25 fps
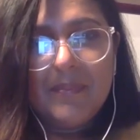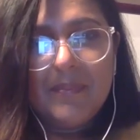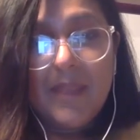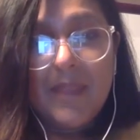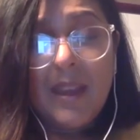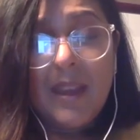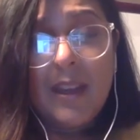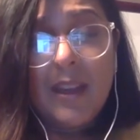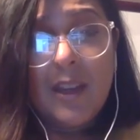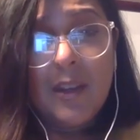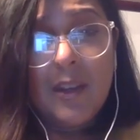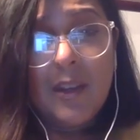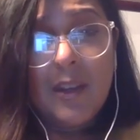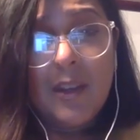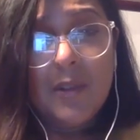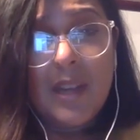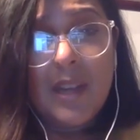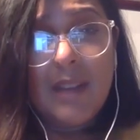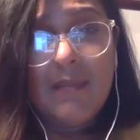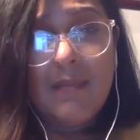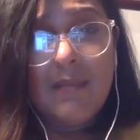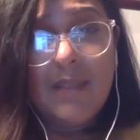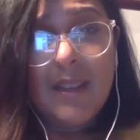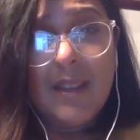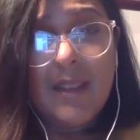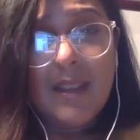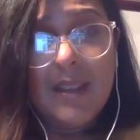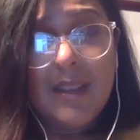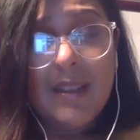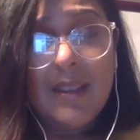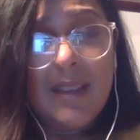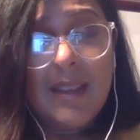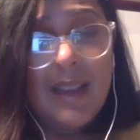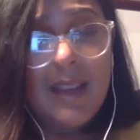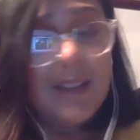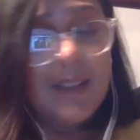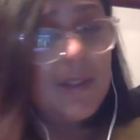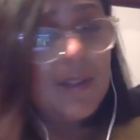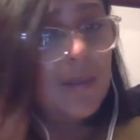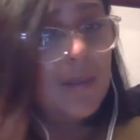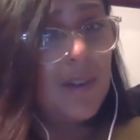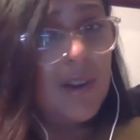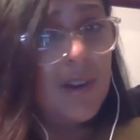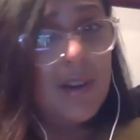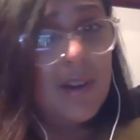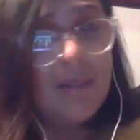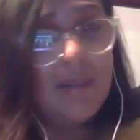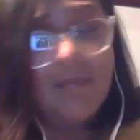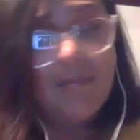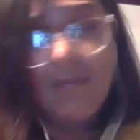you, David. Thanks
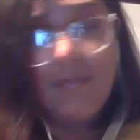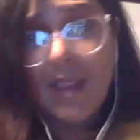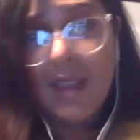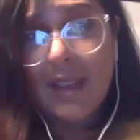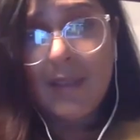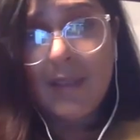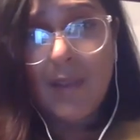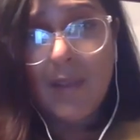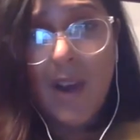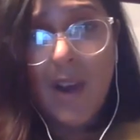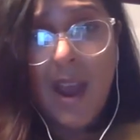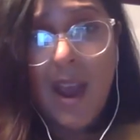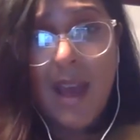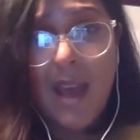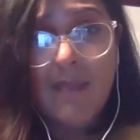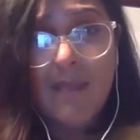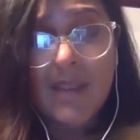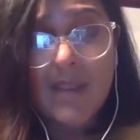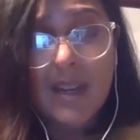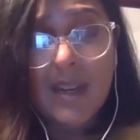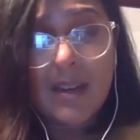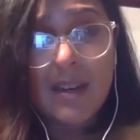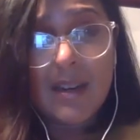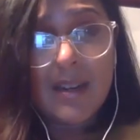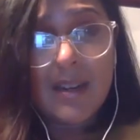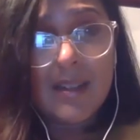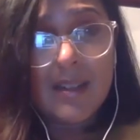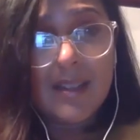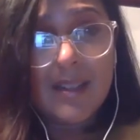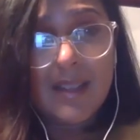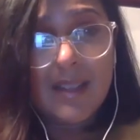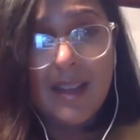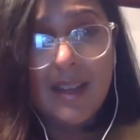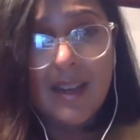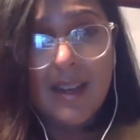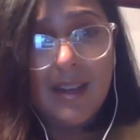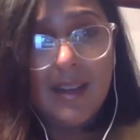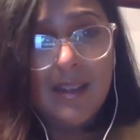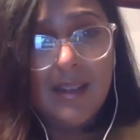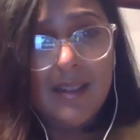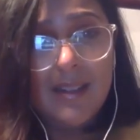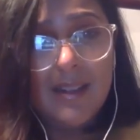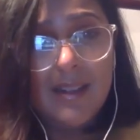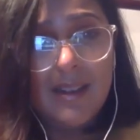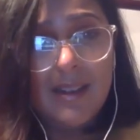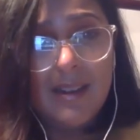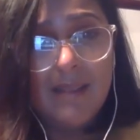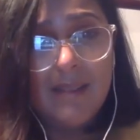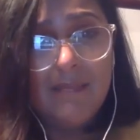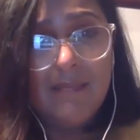for having us. And
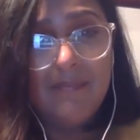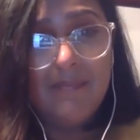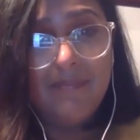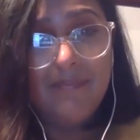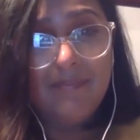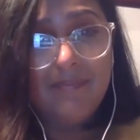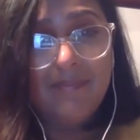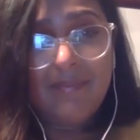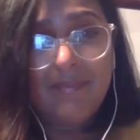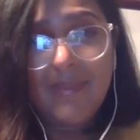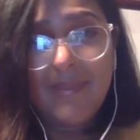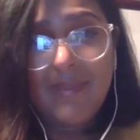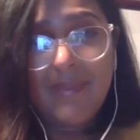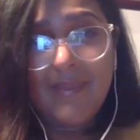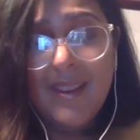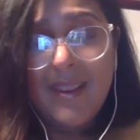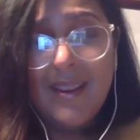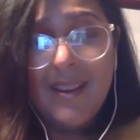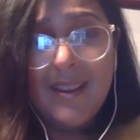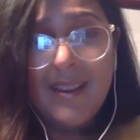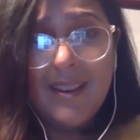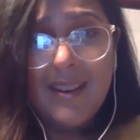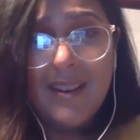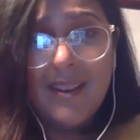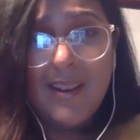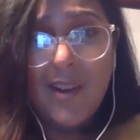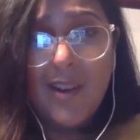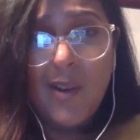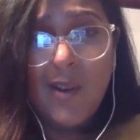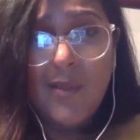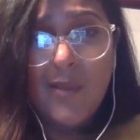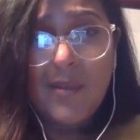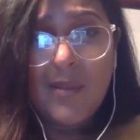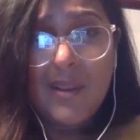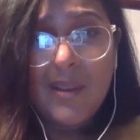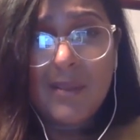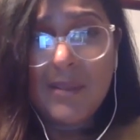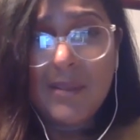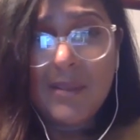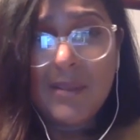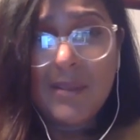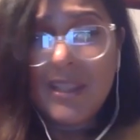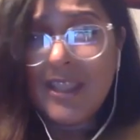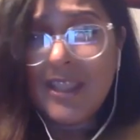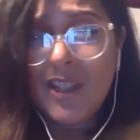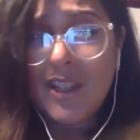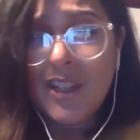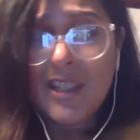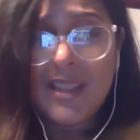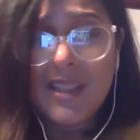you know, it was
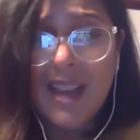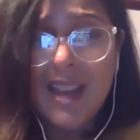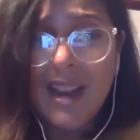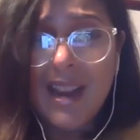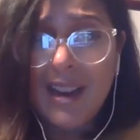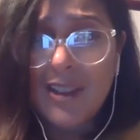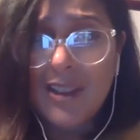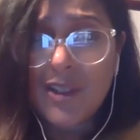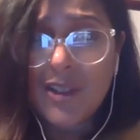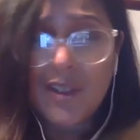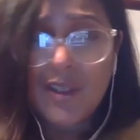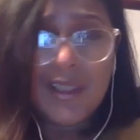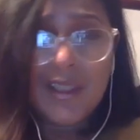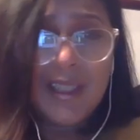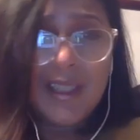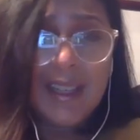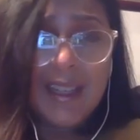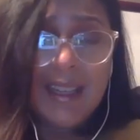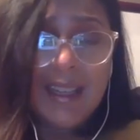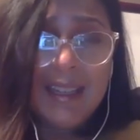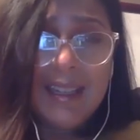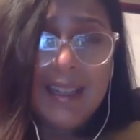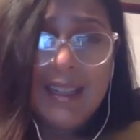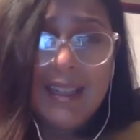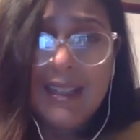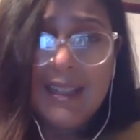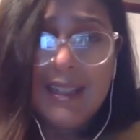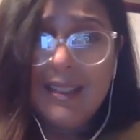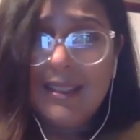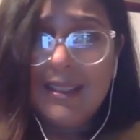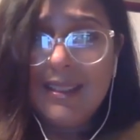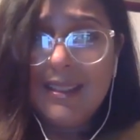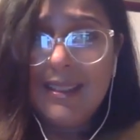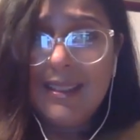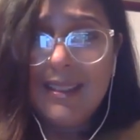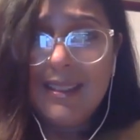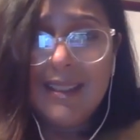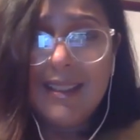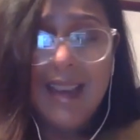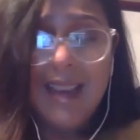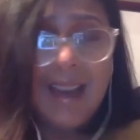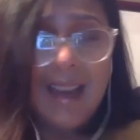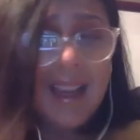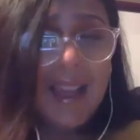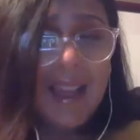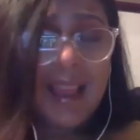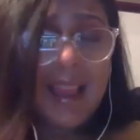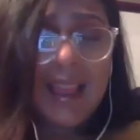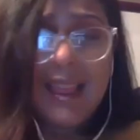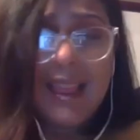good to actually like
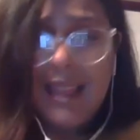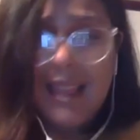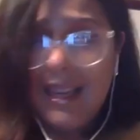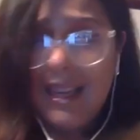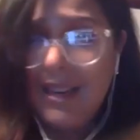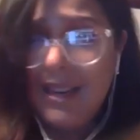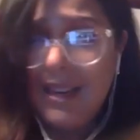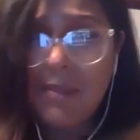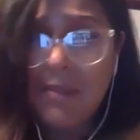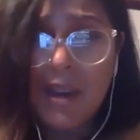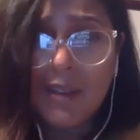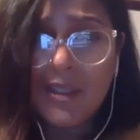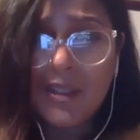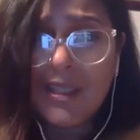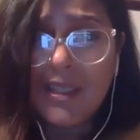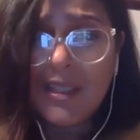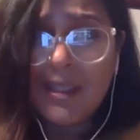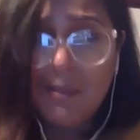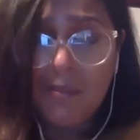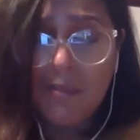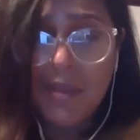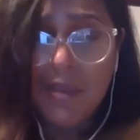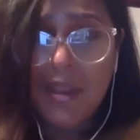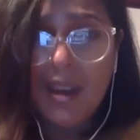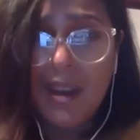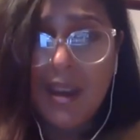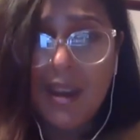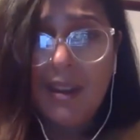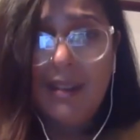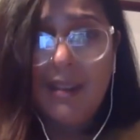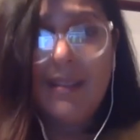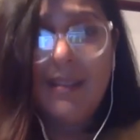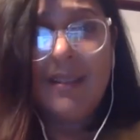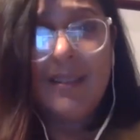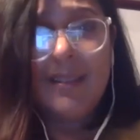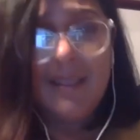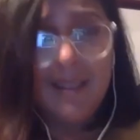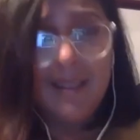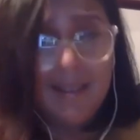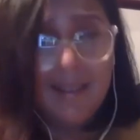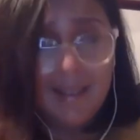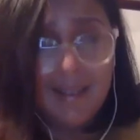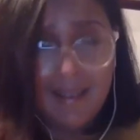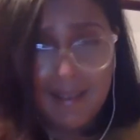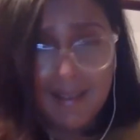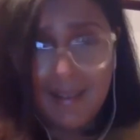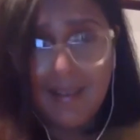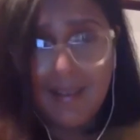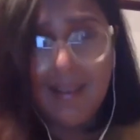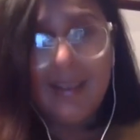think about something
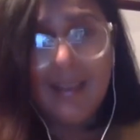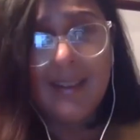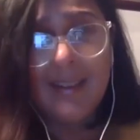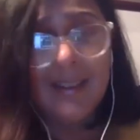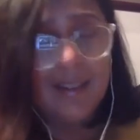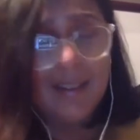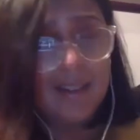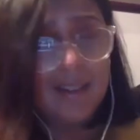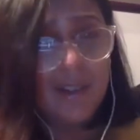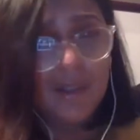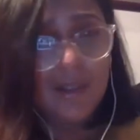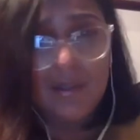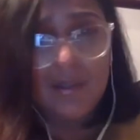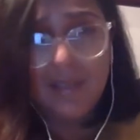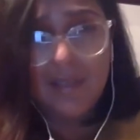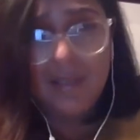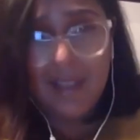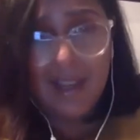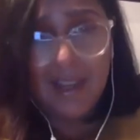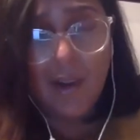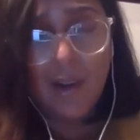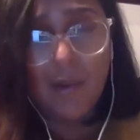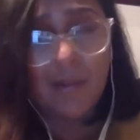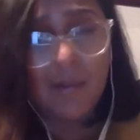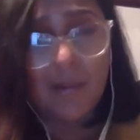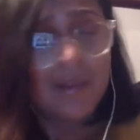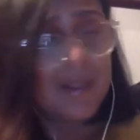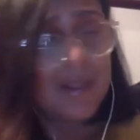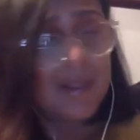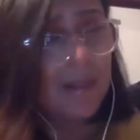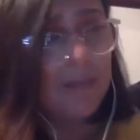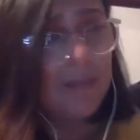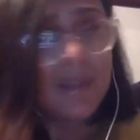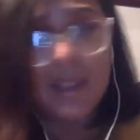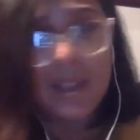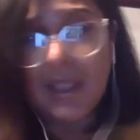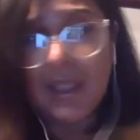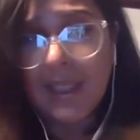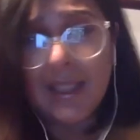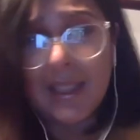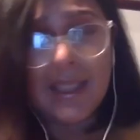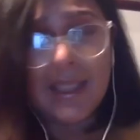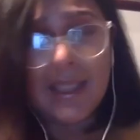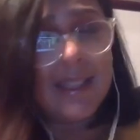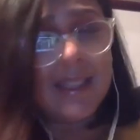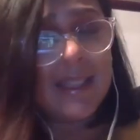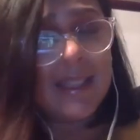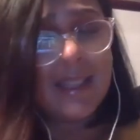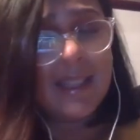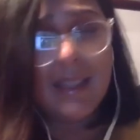in a, you know, something like
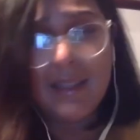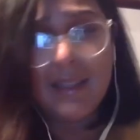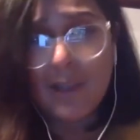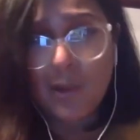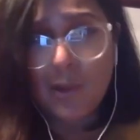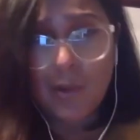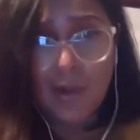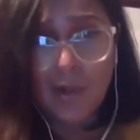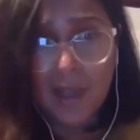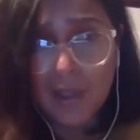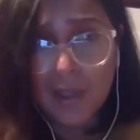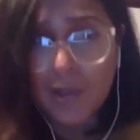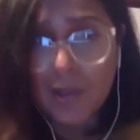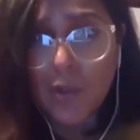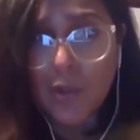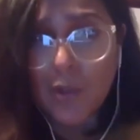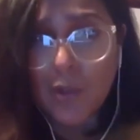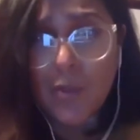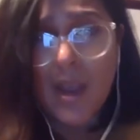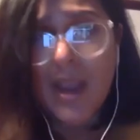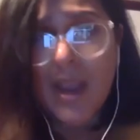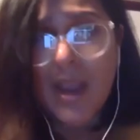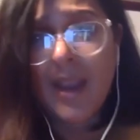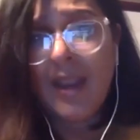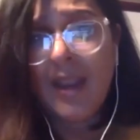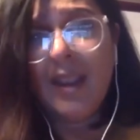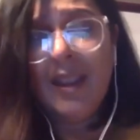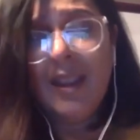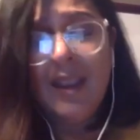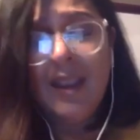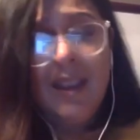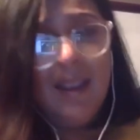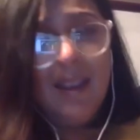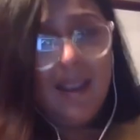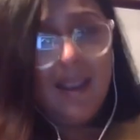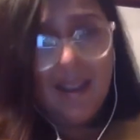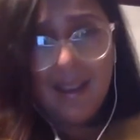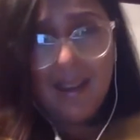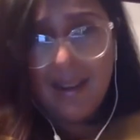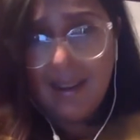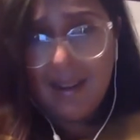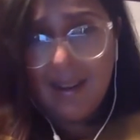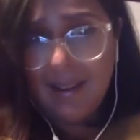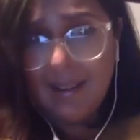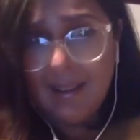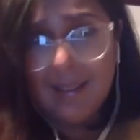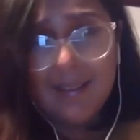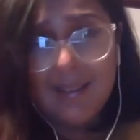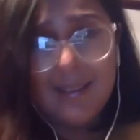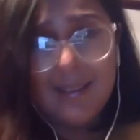this in a critical way, in a